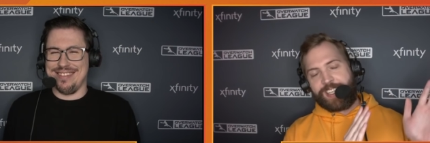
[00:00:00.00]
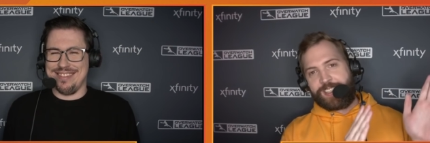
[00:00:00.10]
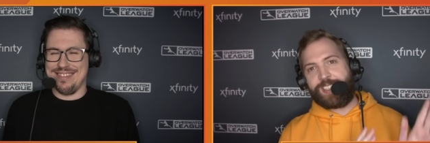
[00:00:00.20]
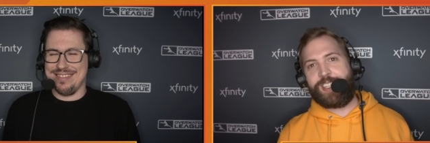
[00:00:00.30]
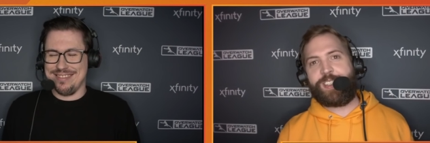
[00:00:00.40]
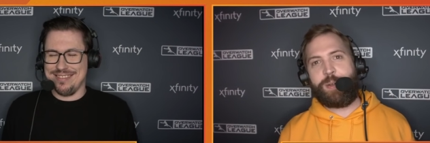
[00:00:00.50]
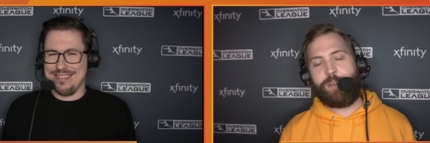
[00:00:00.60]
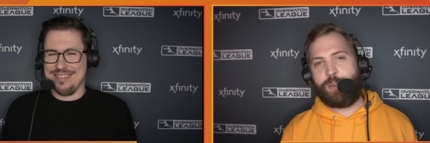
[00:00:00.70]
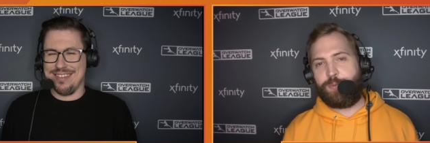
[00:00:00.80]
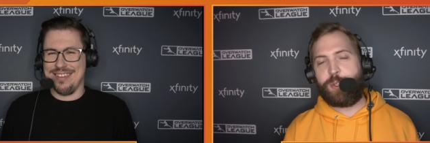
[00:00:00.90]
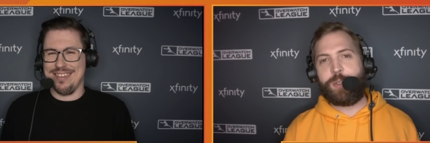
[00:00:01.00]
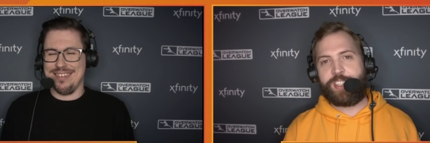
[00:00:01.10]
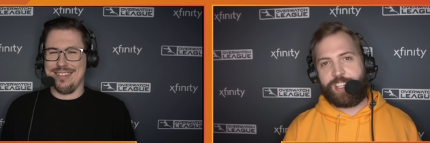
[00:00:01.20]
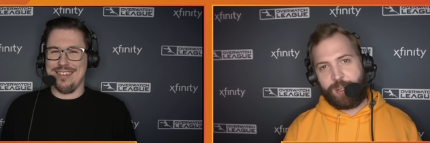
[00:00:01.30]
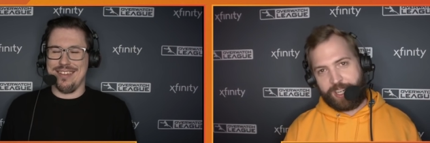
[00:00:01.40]
Speaker 1: uh, yes! I mean, with
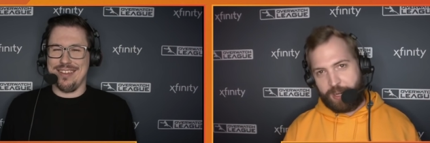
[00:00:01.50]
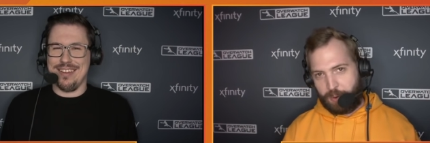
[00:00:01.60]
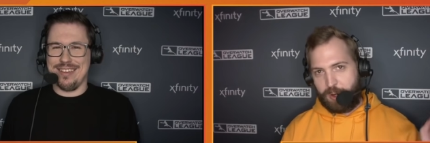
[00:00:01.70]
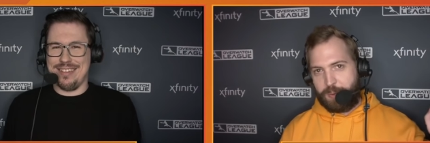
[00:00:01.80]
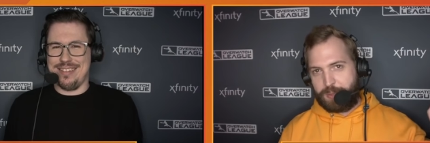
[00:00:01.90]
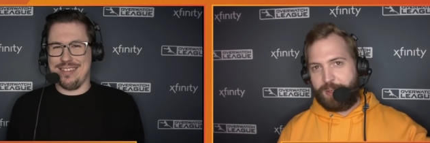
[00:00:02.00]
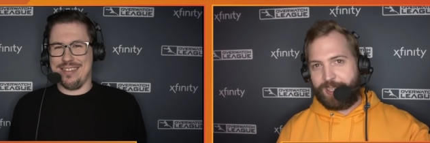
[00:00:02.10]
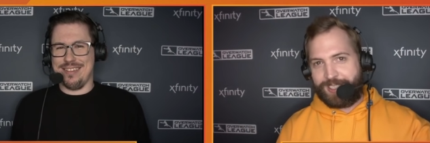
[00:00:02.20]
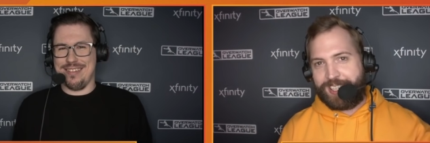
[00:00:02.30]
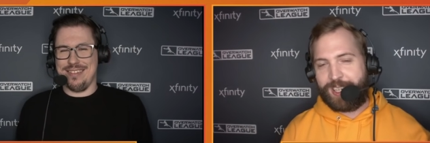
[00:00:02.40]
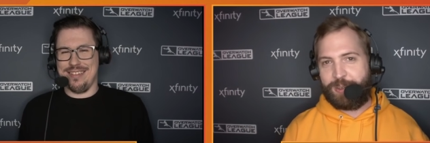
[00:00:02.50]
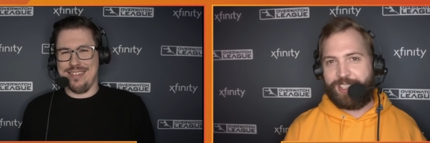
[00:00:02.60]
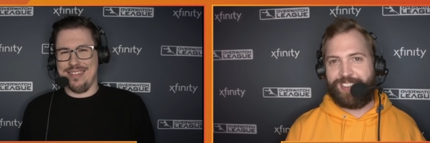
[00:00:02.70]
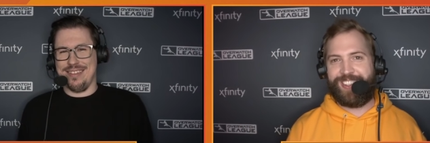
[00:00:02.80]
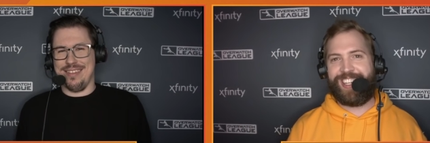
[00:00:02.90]
fuel, it's like, okay, we're almost middle
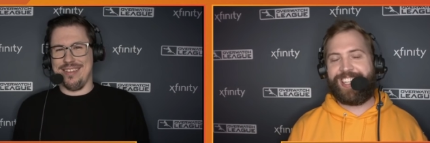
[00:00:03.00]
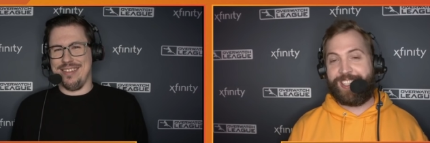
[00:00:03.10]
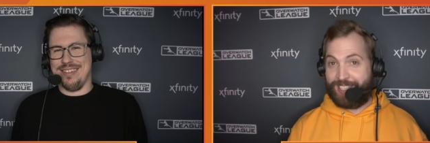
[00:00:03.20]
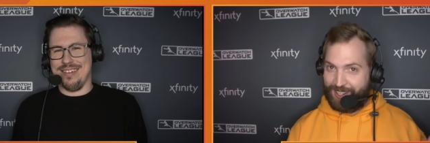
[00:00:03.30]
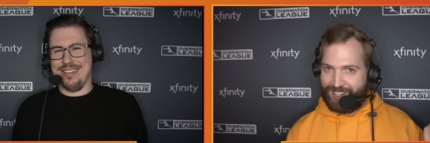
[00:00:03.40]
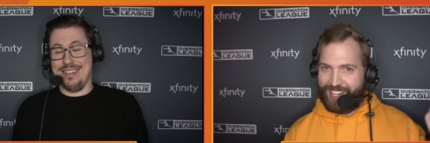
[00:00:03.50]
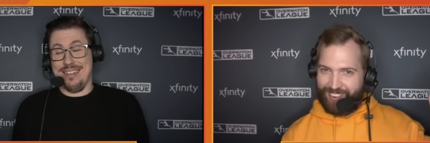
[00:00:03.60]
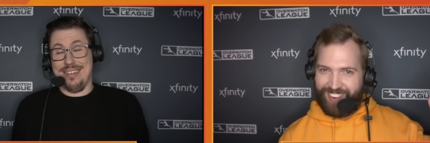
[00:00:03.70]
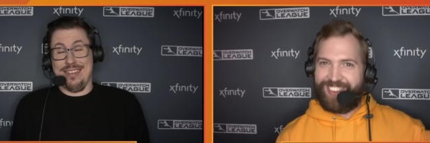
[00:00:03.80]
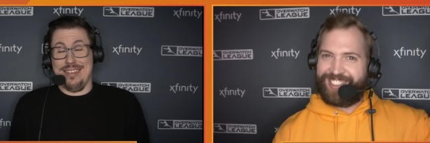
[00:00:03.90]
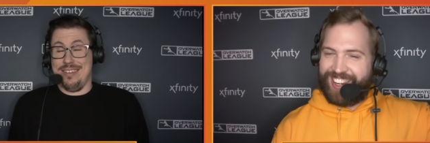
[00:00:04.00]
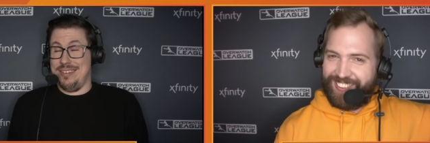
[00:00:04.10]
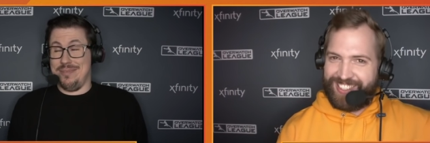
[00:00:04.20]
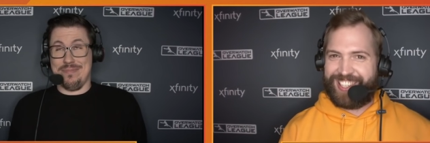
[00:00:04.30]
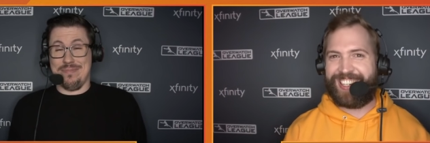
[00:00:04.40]
tier. With, with Dynasty, it's like, oh, okay, we're
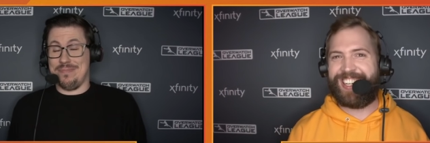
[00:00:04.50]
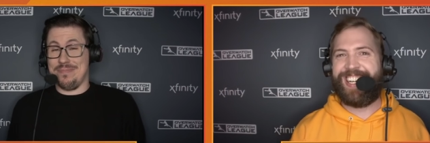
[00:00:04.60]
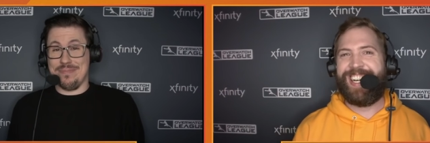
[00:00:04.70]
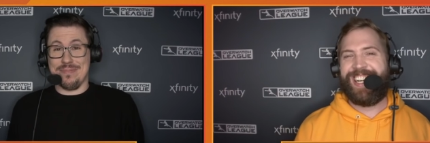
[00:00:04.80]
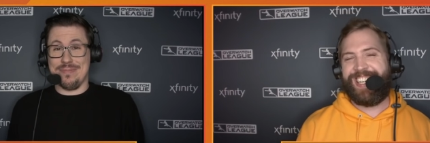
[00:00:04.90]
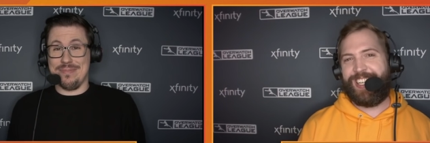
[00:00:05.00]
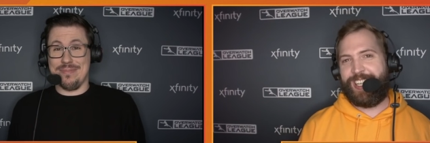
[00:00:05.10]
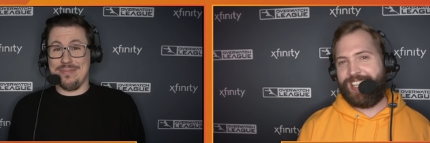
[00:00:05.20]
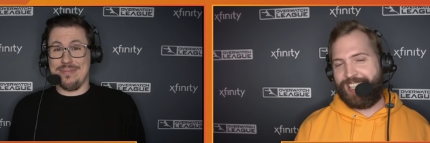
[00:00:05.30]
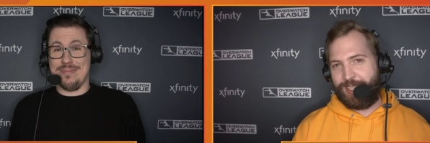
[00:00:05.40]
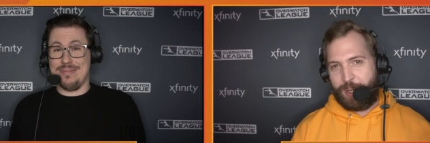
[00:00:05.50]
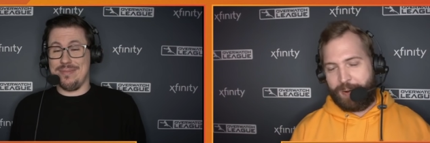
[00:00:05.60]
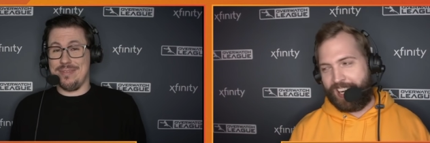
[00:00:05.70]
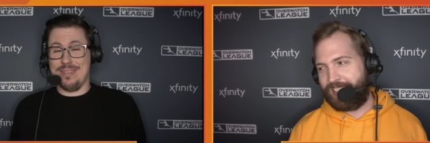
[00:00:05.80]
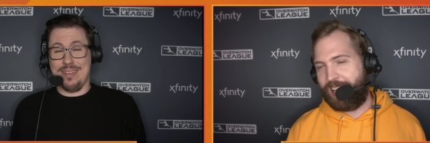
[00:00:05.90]
almost top tier. Uh, and then
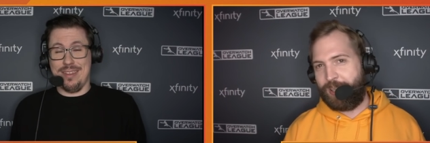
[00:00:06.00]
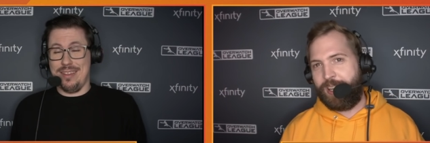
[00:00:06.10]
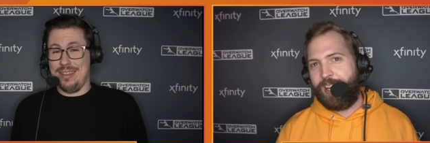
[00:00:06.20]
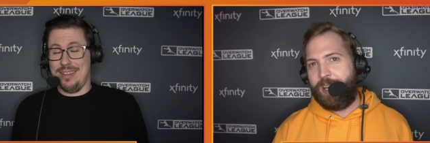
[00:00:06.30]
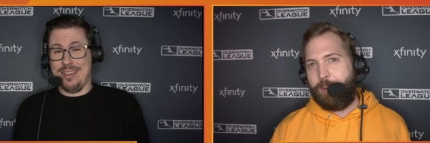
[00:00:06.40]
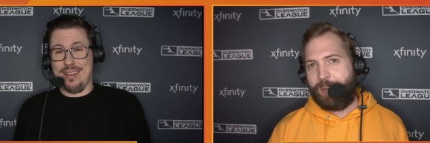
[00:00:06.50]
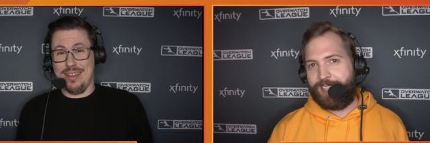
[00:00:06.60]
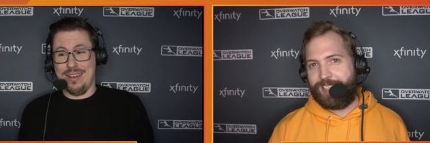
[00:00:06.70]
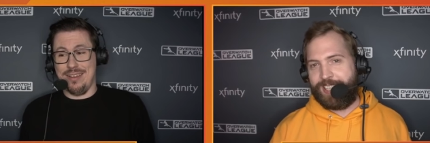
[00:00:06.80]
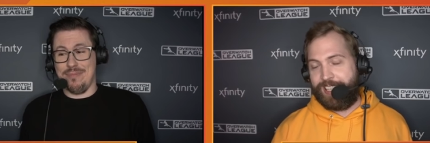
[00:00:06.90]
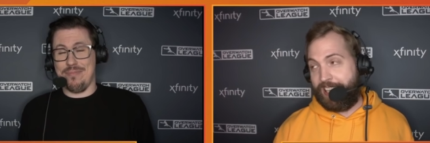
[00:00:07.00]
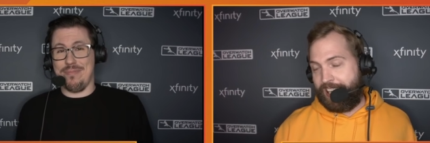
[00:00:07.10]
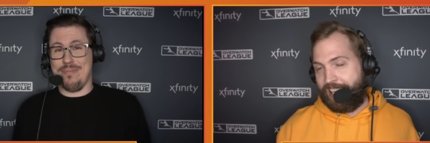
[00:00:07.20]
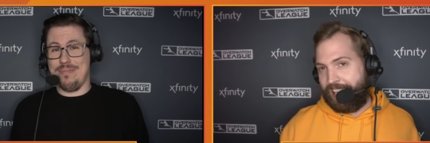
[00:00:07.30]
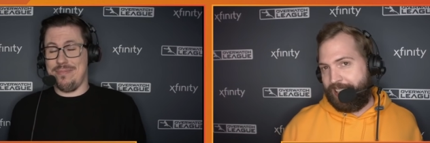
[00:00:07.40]
you go back down. But
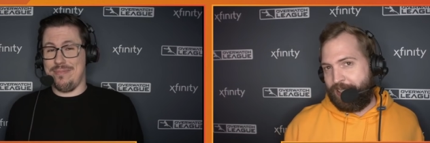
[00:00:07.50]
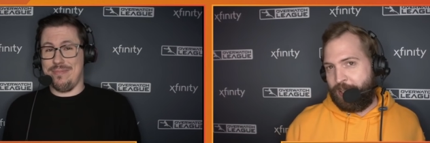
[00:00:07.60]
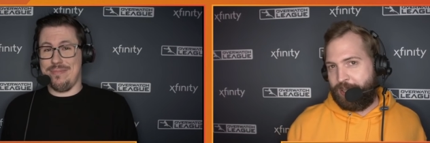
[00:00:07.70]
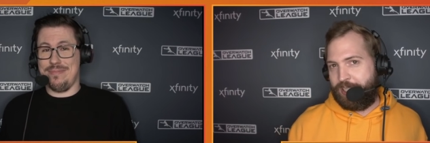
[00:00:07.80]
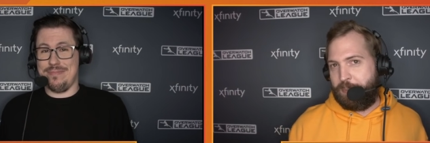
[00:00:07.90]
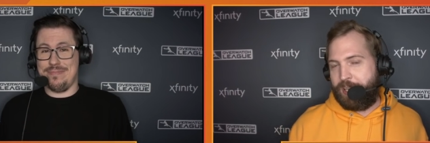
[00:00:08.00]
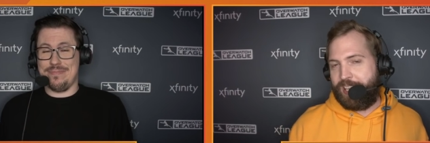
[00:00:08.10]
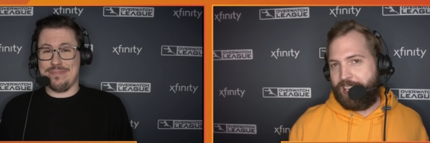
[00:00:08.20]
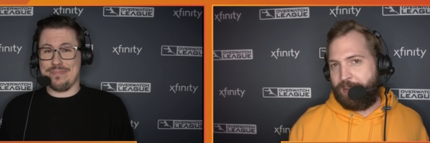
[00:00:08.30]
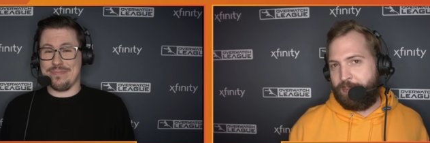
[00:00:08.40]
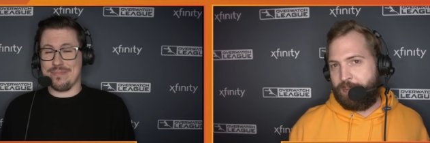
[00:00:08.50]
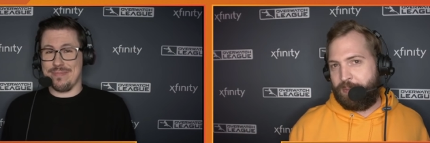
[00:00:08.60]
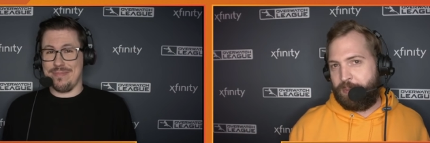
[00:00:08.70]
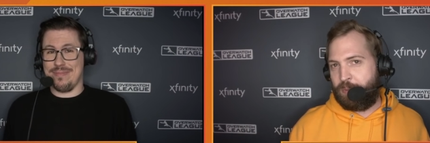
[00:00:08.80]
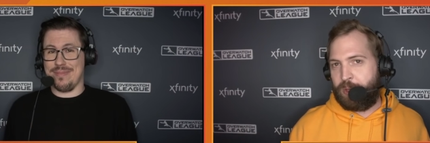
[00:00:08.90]
uh, I, I don't know, ZP.
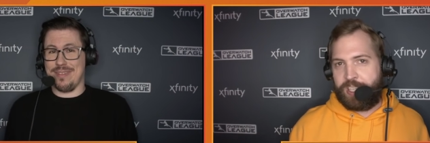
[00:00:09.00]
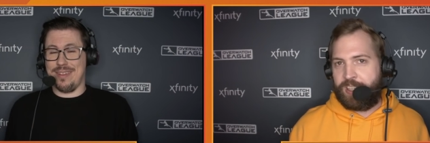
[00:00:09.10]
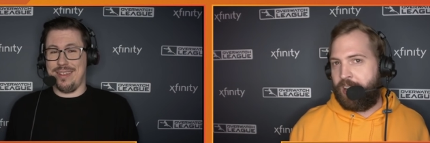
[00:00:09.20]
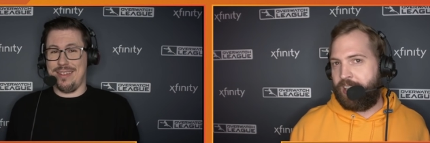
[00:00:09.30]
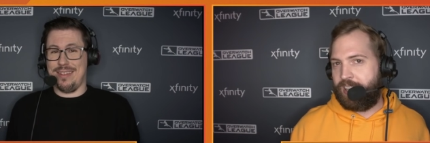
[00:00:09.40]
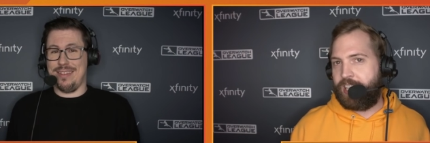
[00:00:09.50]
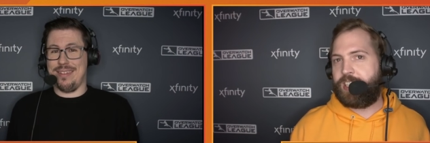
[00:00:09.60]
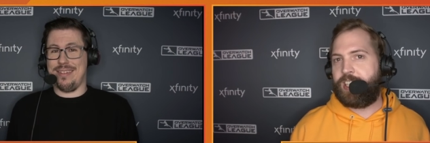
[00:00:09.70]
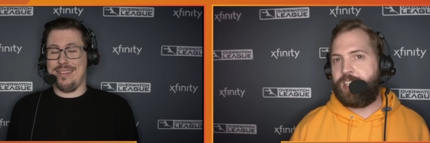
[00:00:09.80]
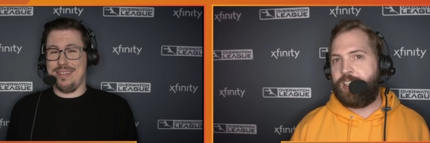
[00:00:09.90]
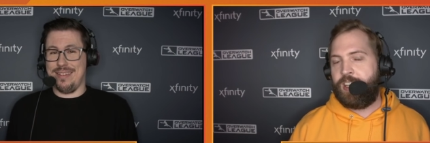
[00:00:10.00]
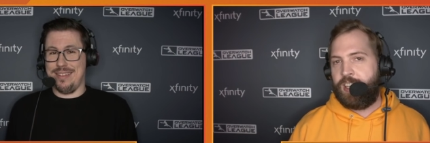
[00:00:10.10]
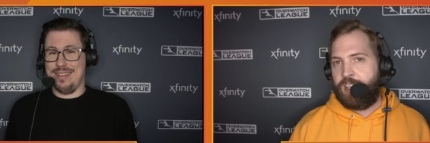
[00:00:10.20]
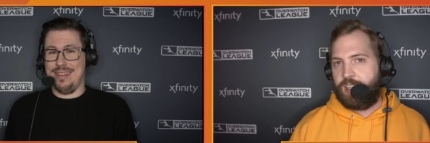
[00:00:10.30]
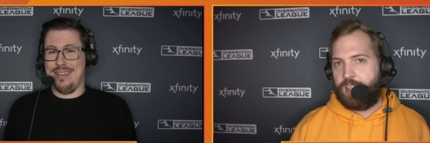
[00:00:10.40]
I'm really not
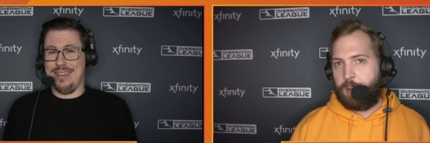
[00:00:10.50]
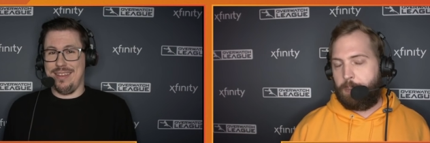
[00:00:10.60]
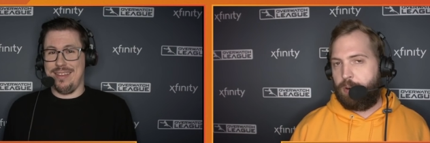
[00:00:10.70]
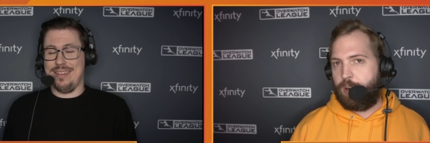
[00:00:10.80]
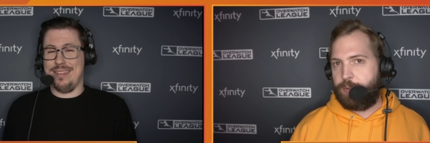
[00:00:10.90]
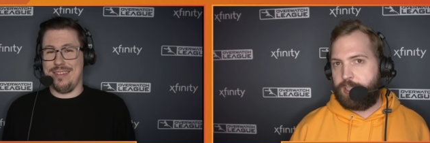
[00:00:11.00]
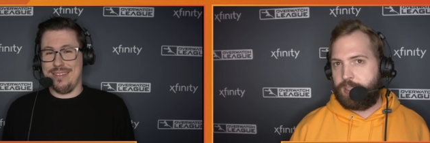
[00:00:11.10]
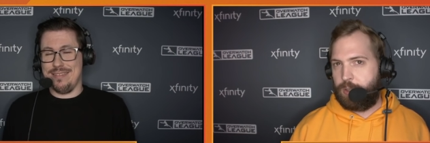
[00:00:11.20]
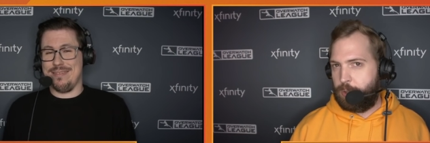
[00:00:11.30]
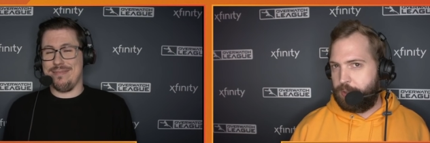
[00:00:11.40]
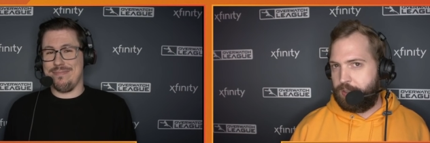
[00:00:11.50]
liking uh, Profit's